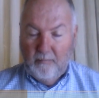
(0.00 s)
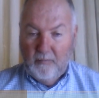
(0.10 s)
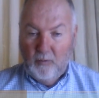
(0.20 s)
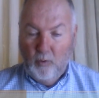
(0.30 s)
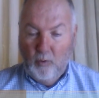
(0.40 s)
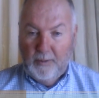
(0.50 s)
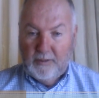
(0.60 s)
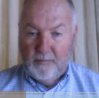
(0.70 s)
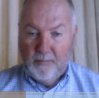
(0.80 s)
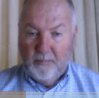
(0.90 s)

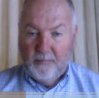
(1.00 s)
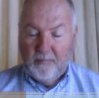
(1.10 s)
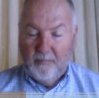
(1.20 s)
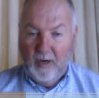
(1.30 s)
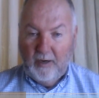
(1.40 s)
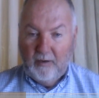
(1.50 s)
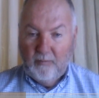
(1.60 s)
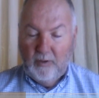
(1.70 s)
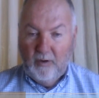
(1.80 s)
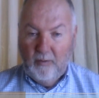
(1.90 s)
women's
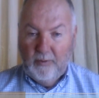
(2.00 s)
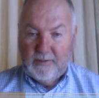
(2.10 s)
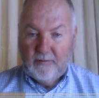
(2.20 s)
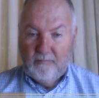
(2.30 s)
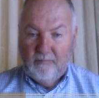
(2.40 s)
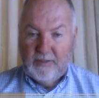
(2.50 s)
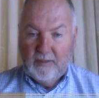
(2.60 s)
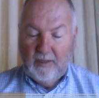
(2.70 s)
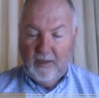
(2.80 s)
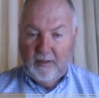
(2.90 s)
market. We'd always
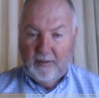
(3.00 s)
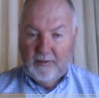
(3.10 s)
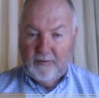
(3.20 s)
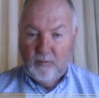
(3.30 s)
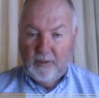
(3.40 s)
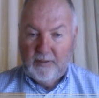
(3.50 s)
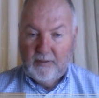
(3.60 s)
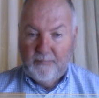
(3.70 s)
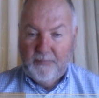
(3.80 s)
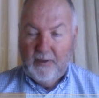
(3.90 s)
visit that at least
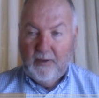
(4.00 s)
once.